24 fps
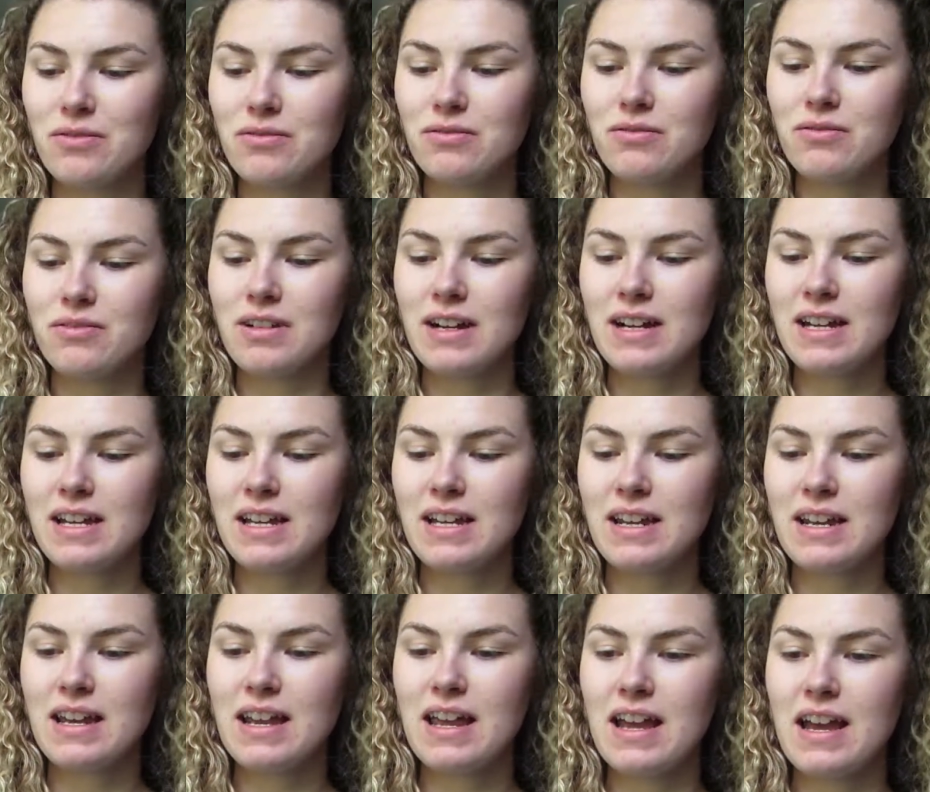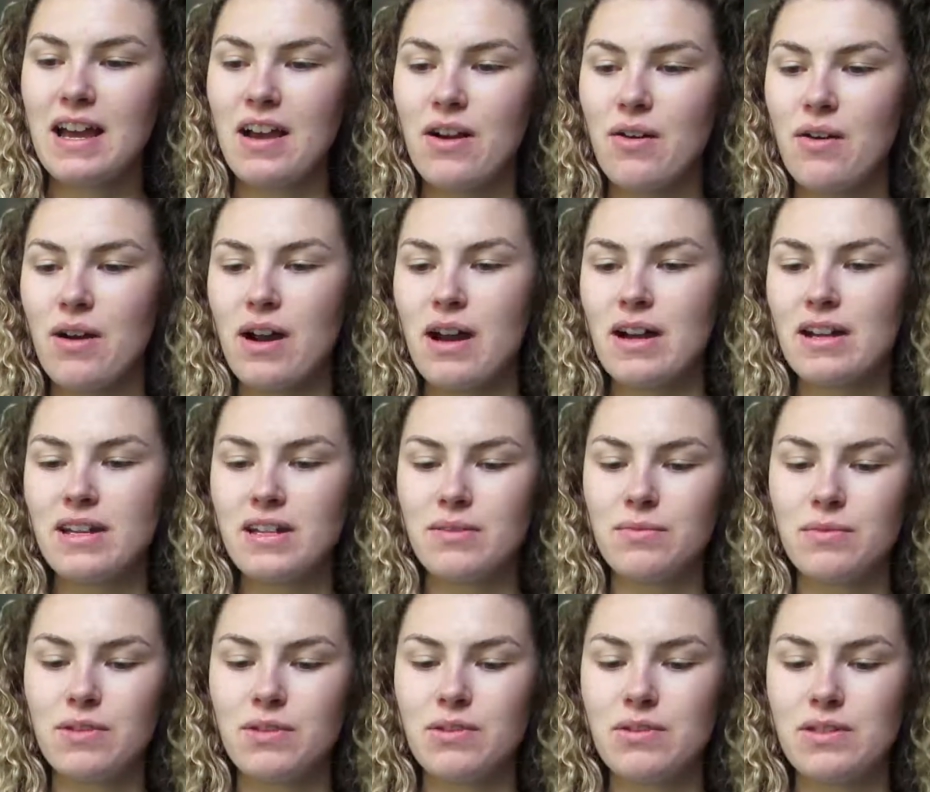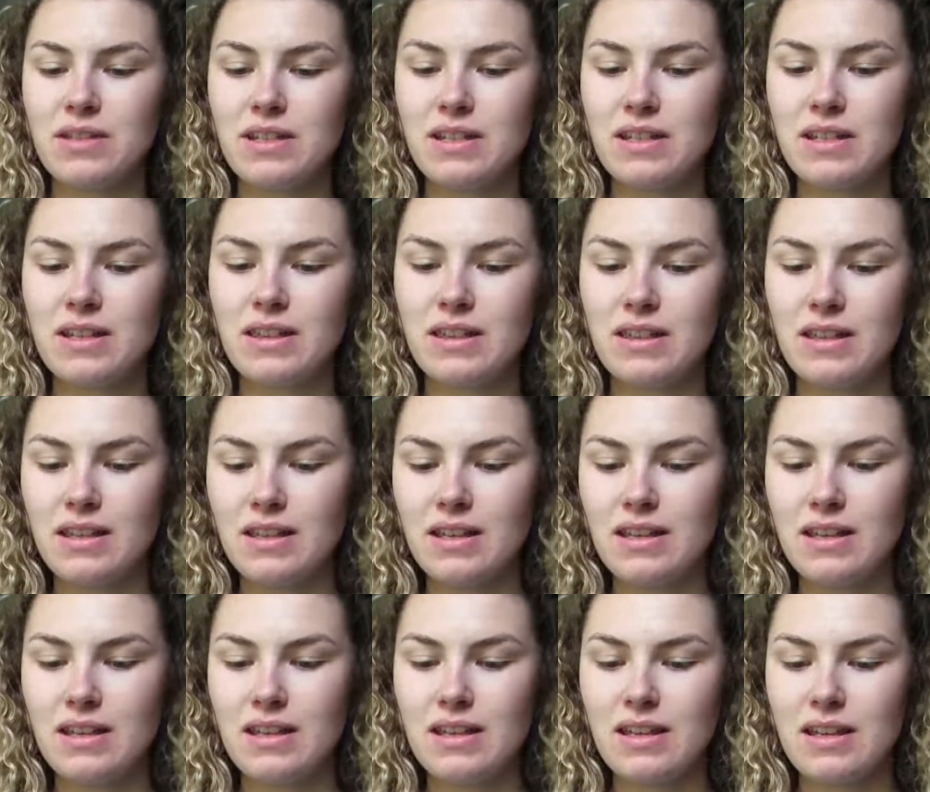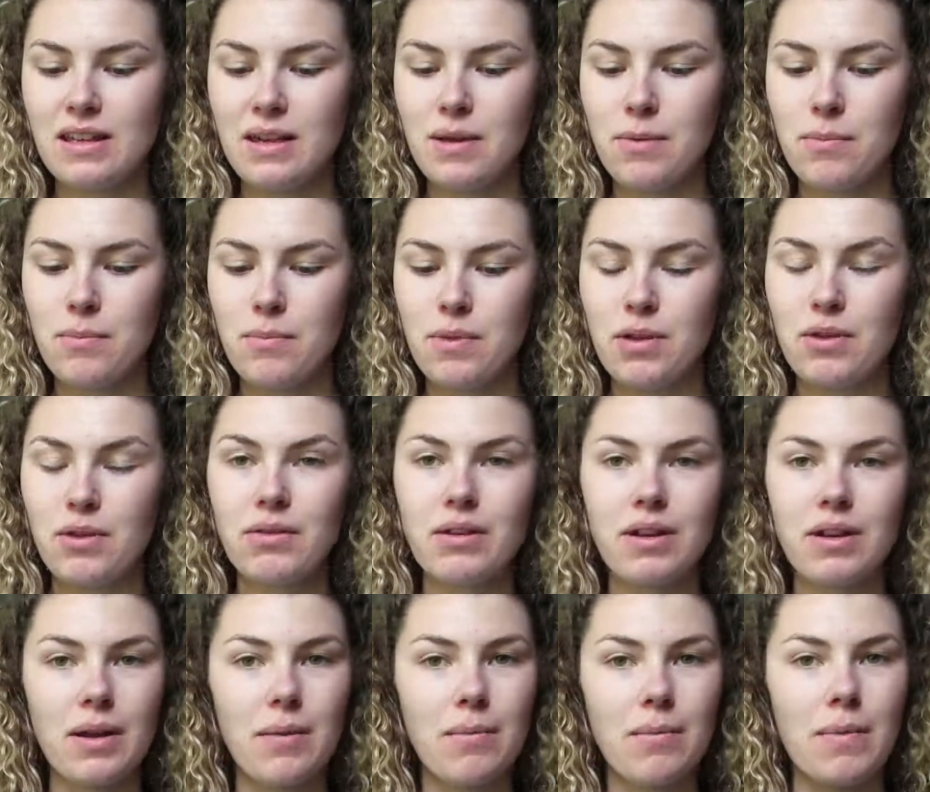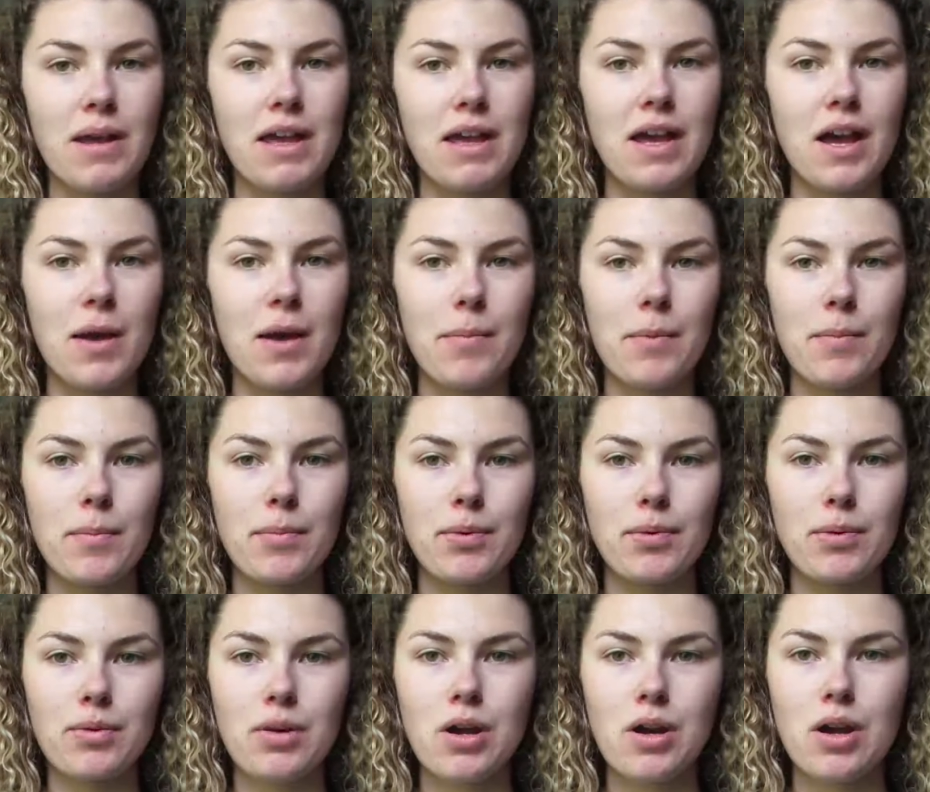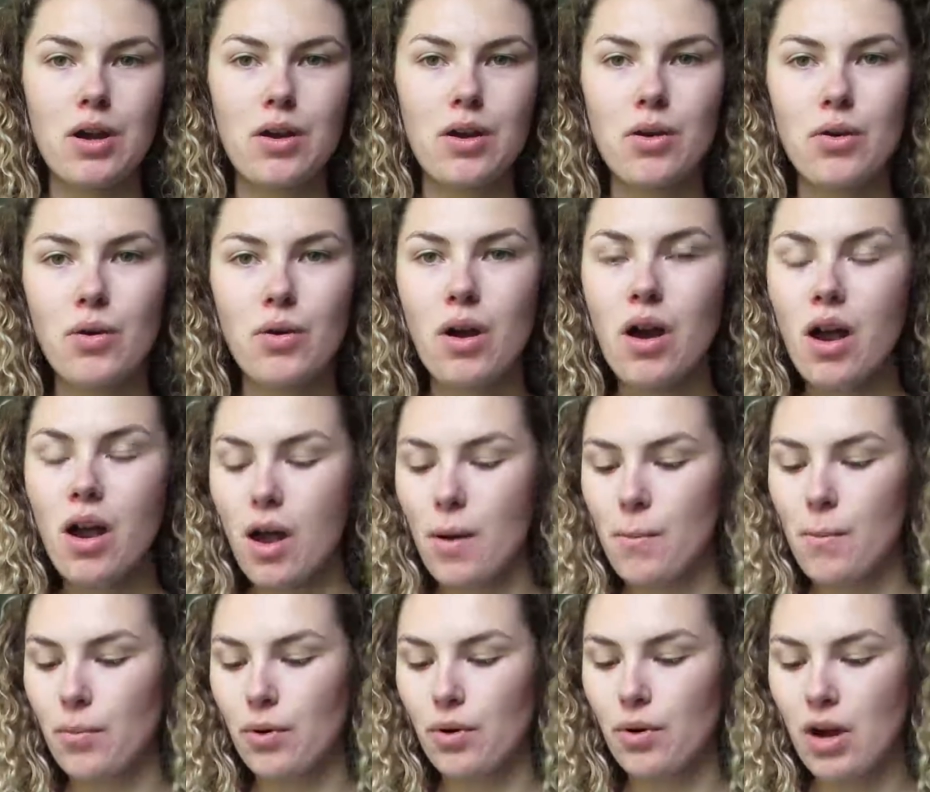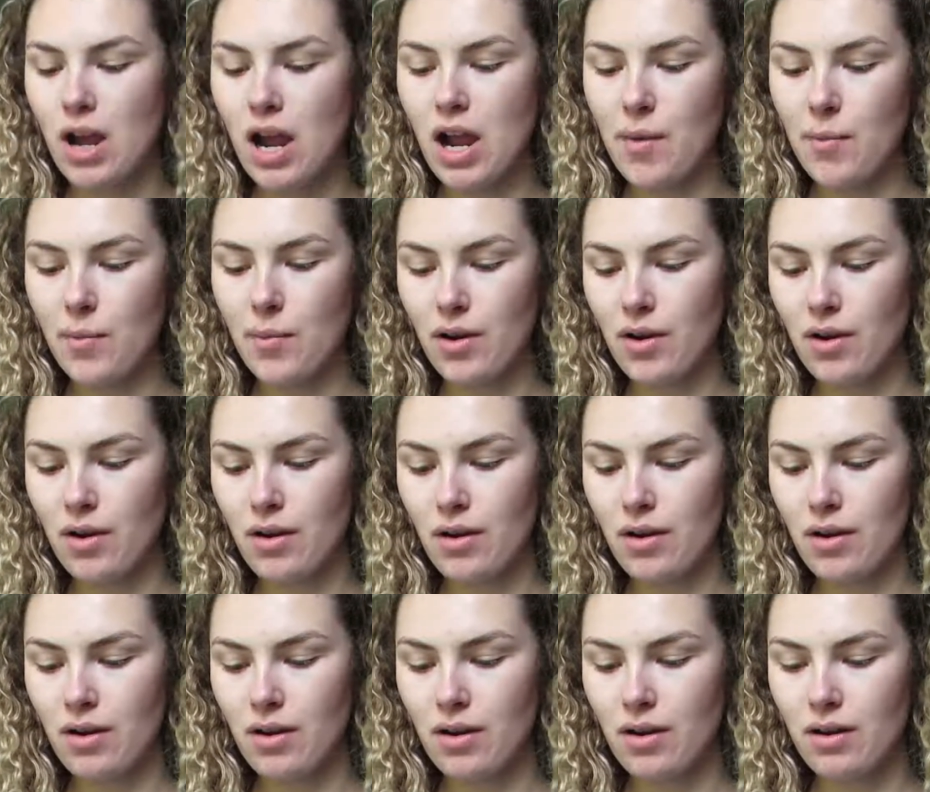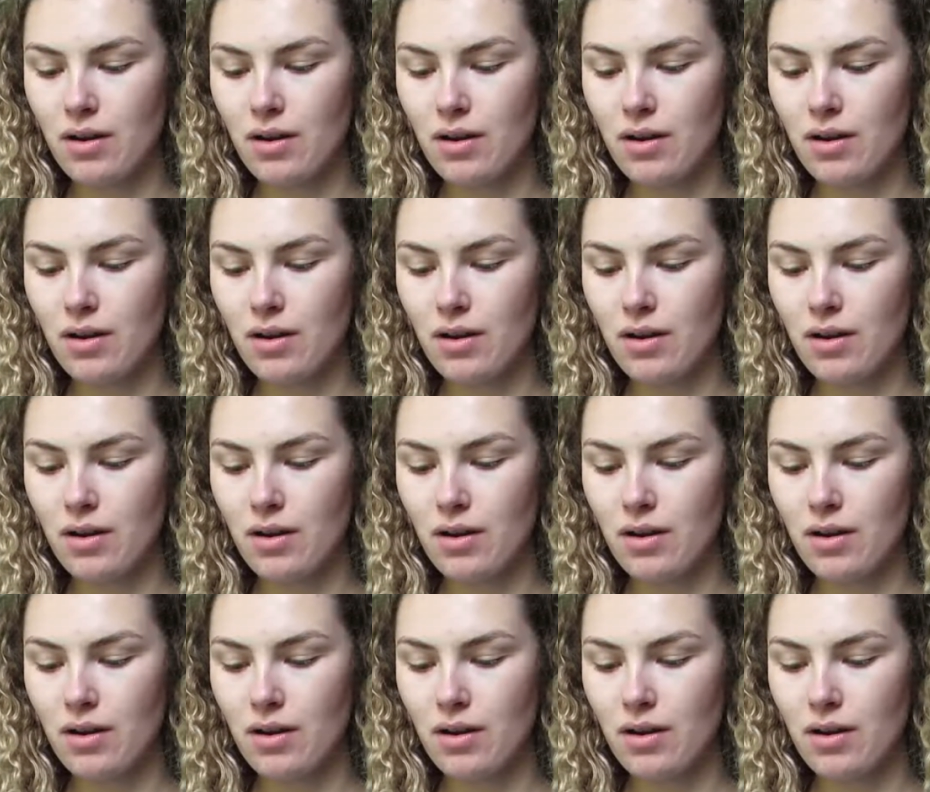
right now I am using the Milk Makeup Pro primer.